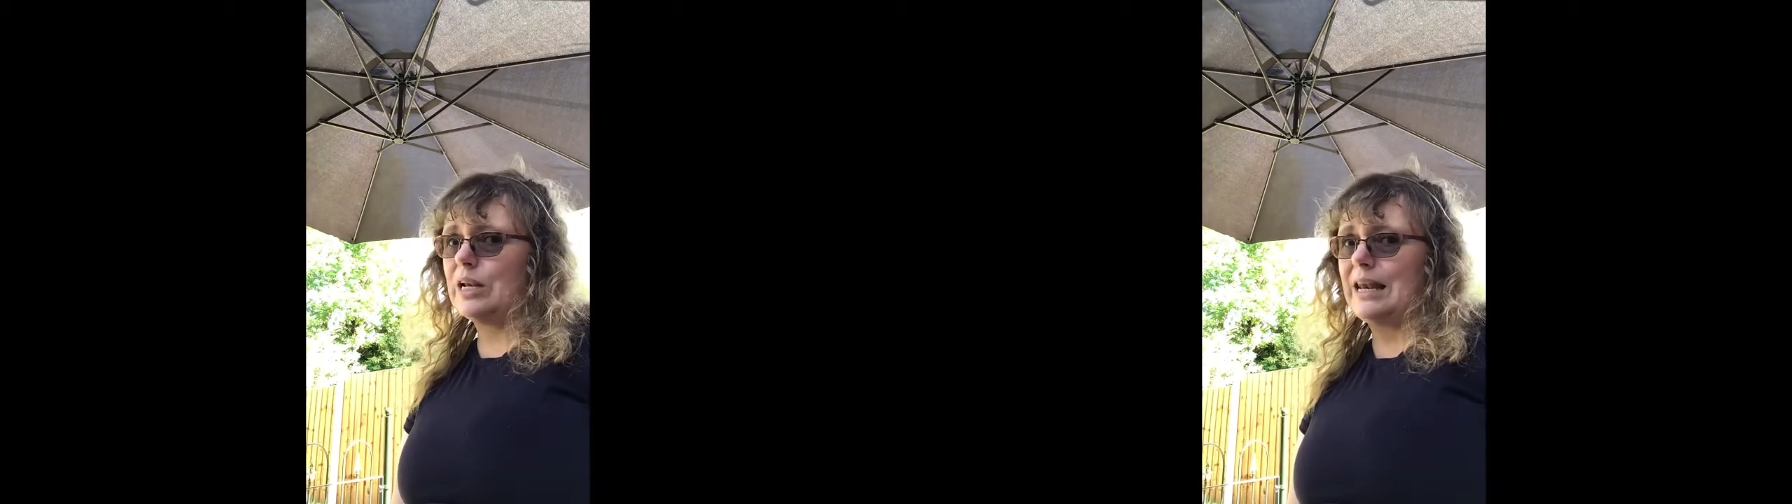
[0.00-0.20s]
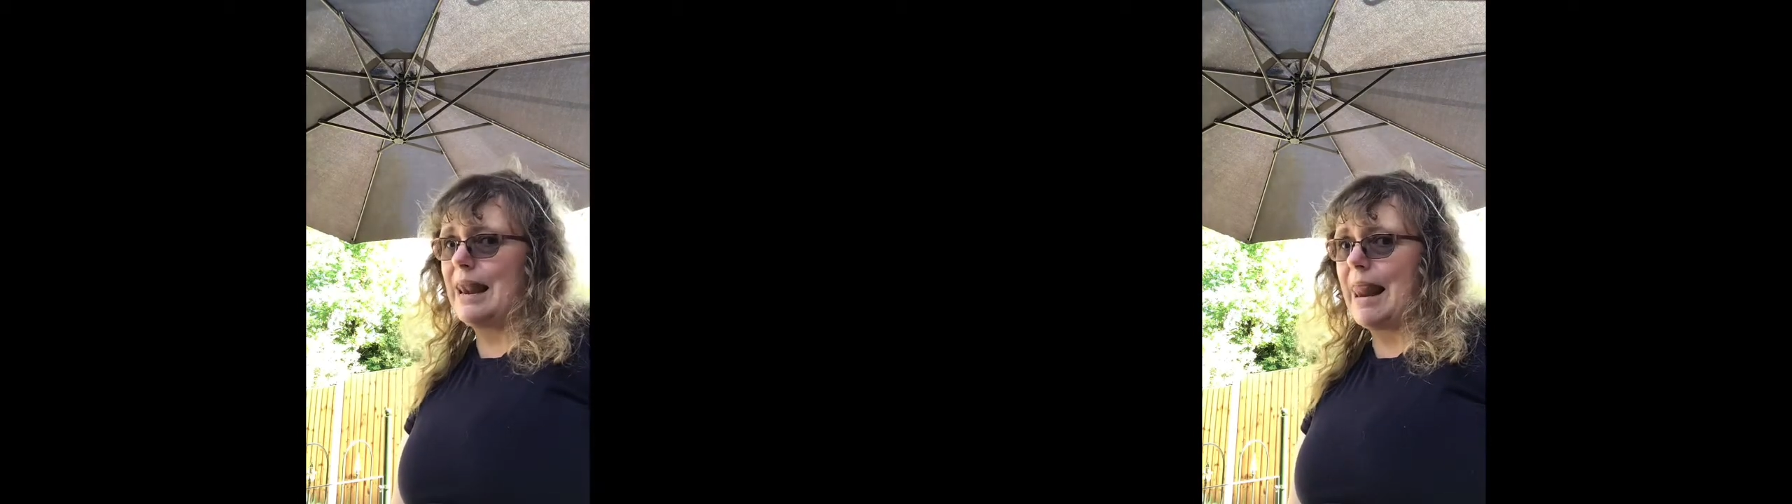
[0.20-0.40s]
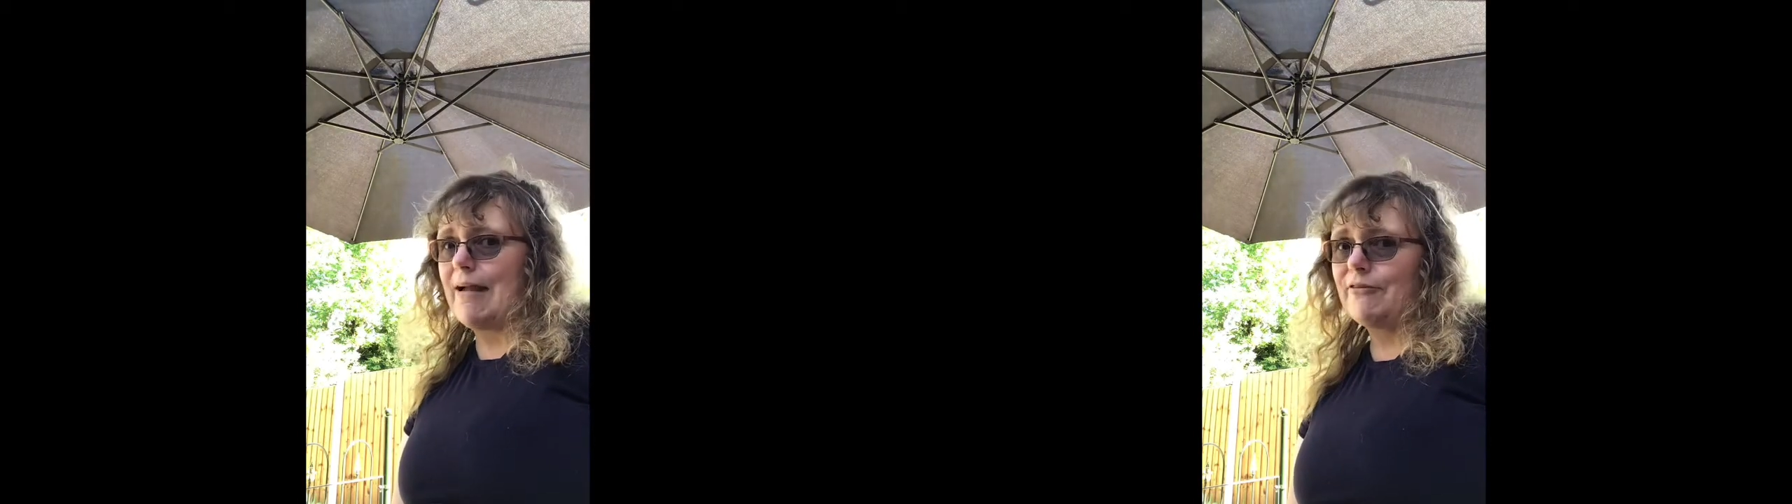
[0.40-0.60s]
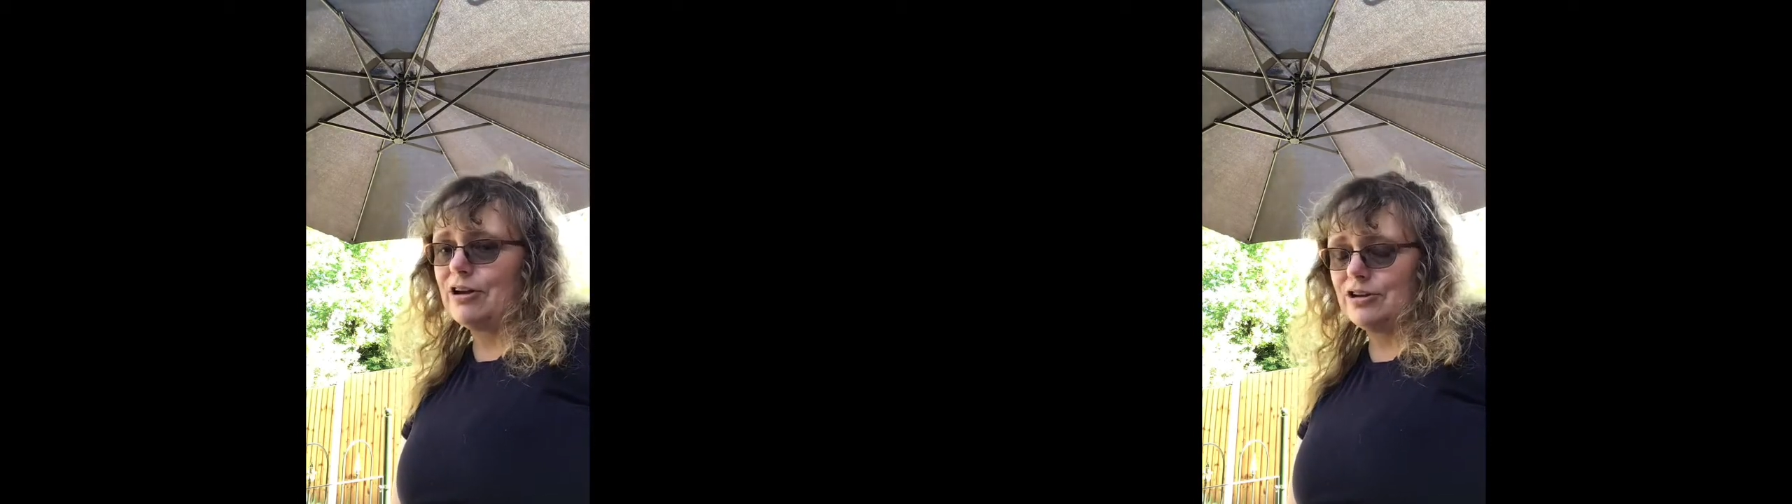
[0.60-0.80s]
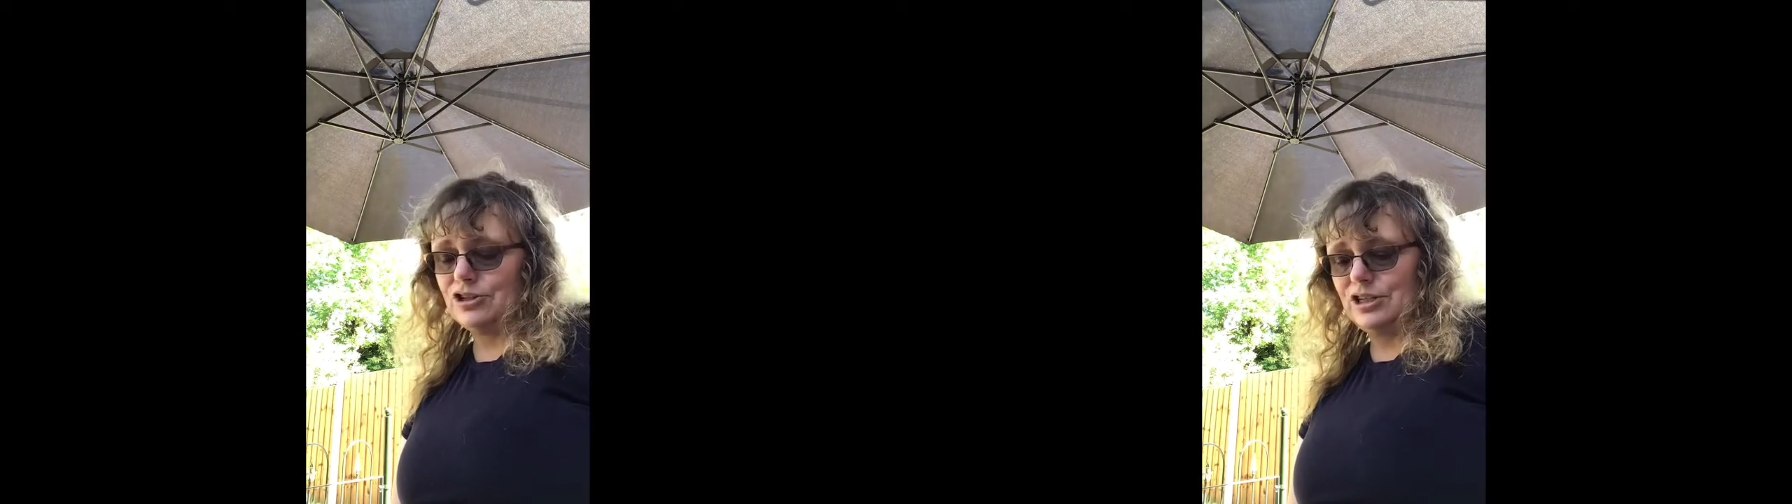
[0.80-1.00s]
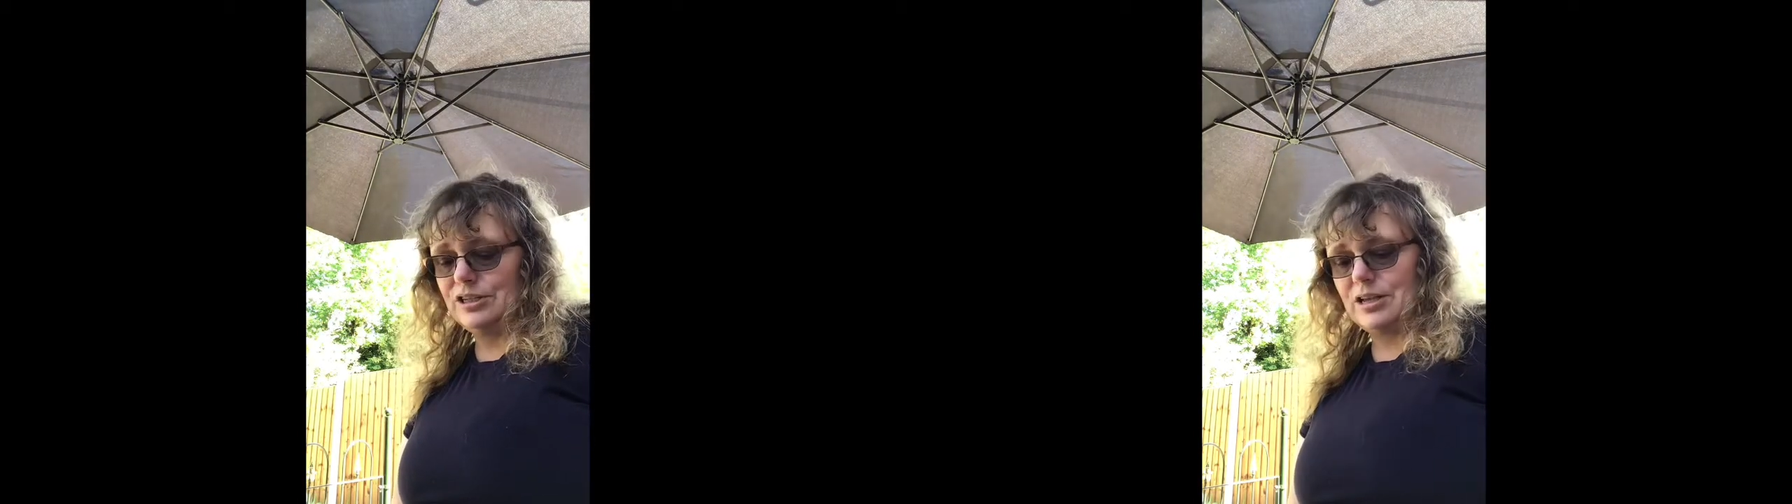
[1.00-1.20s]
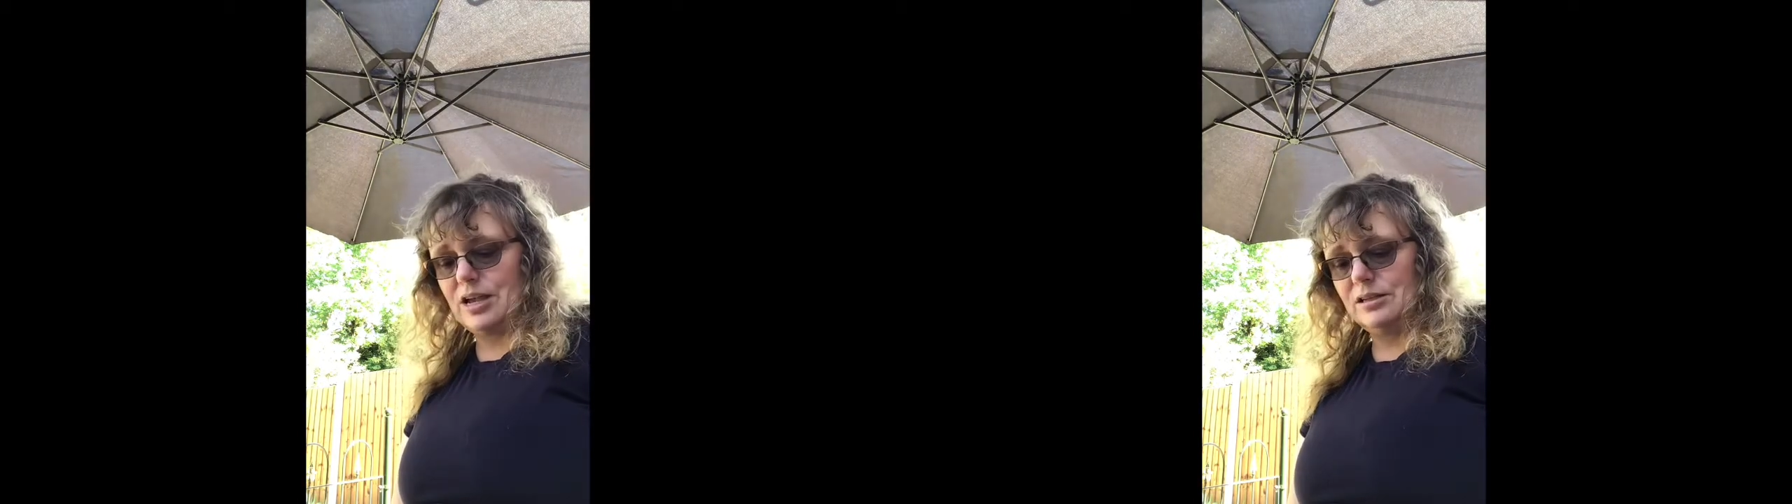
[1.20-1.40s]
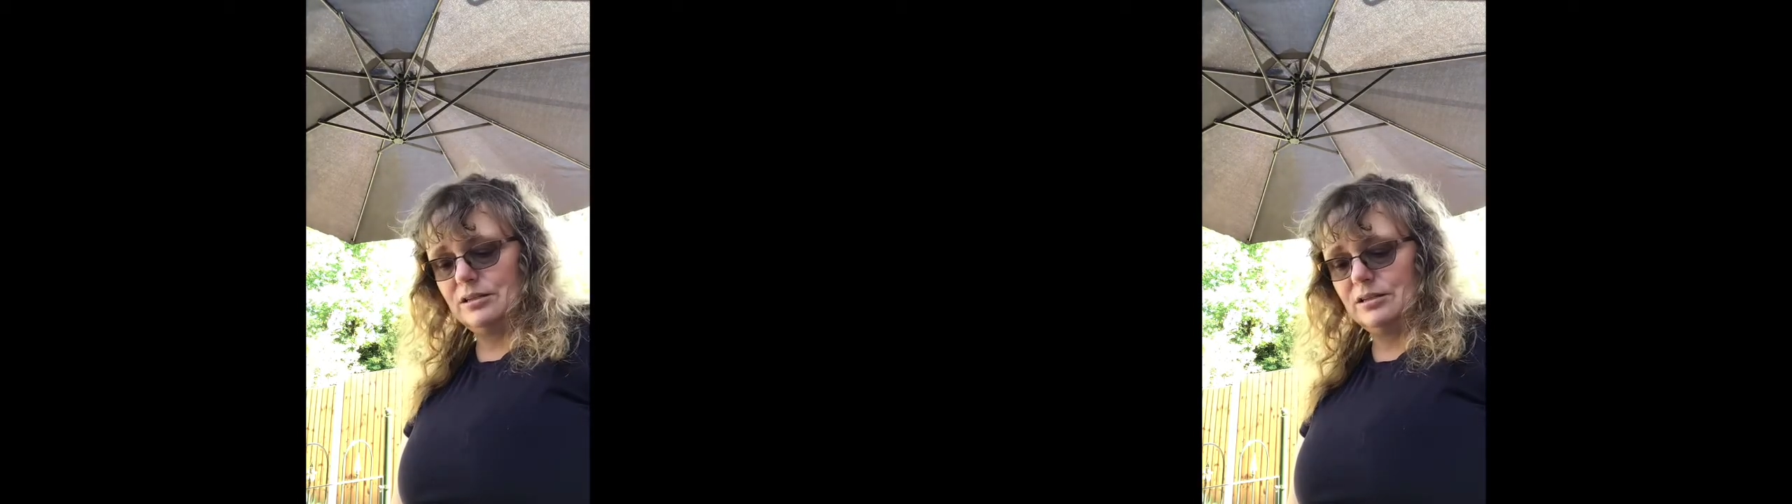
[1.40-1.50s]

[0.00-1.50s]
clever, she said.